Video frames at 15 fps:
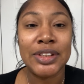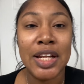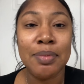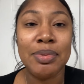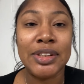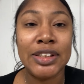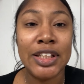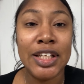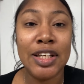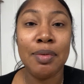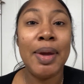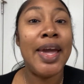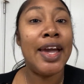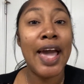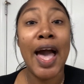able to see him.
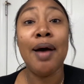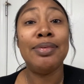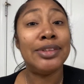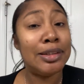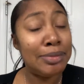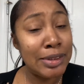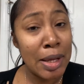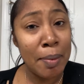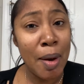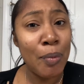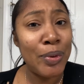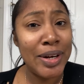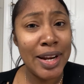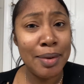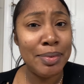Heck, I was upset I
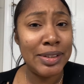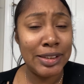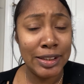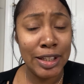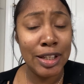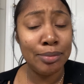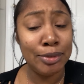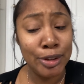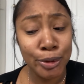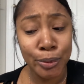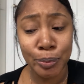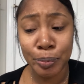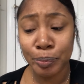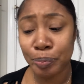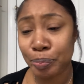wasn't able to see him too.